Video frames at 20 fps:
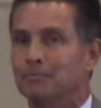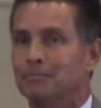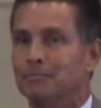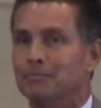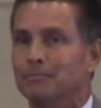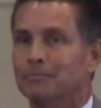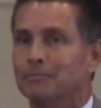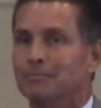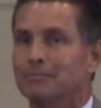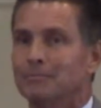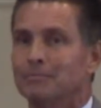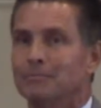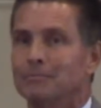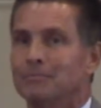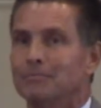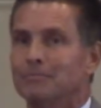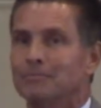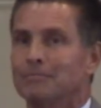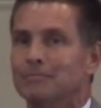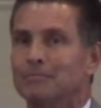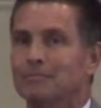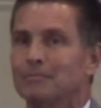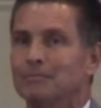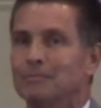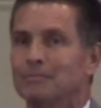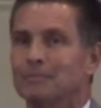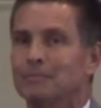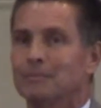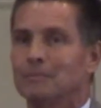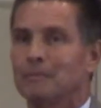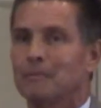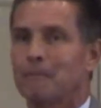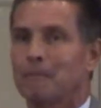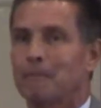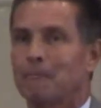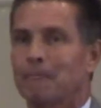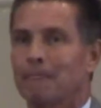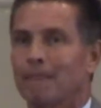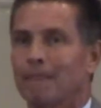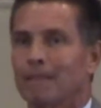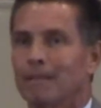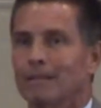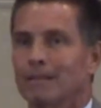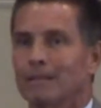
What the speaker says: (no one is talking)